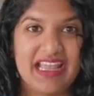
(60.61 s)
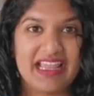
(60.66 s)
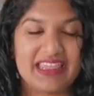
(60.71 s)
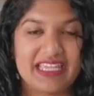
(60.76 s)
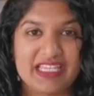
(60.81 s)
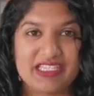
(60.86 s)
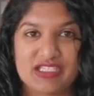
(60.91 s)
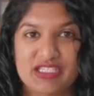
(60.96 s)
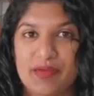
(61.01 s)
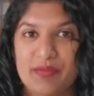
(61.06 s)

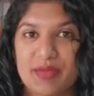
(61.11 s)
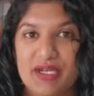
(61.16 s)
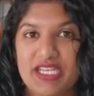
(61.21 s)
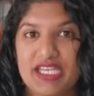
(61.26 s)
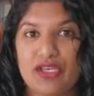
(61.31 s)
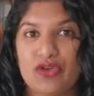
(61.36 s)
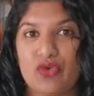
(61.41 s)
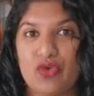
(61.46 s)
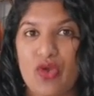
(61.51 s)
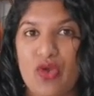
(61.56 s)
than
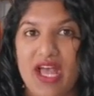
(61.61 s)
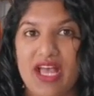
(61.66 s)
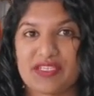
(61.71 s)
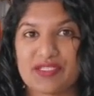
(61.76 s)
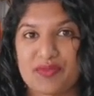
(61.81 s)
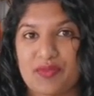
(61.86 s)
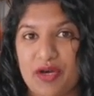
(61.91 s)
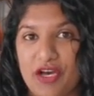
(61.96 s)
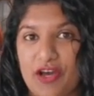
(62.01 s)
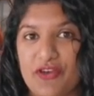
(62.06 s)
somebody who has
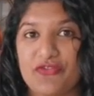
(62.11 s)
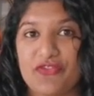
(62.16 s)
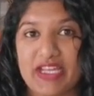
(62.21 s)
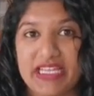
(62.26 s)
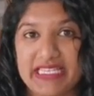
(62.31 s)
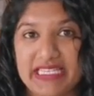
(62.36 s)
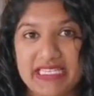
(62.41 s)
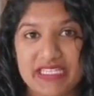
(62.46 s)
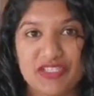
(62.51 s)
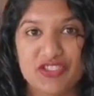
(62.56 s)

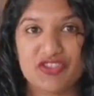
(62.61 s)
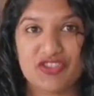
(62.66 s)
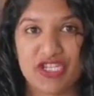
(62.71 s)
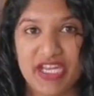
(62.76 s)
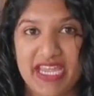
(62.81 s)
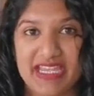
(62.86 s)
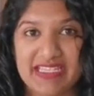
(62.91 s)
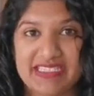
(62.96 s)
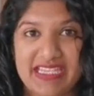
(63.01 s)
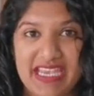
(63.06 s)
perfectly
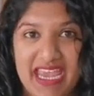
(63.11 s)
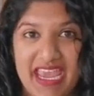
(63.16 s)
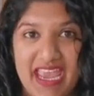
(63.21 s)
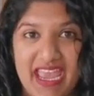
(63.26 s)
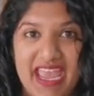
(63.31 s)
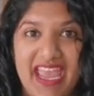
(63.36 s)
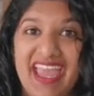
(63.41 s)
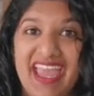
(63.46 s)
straight hair.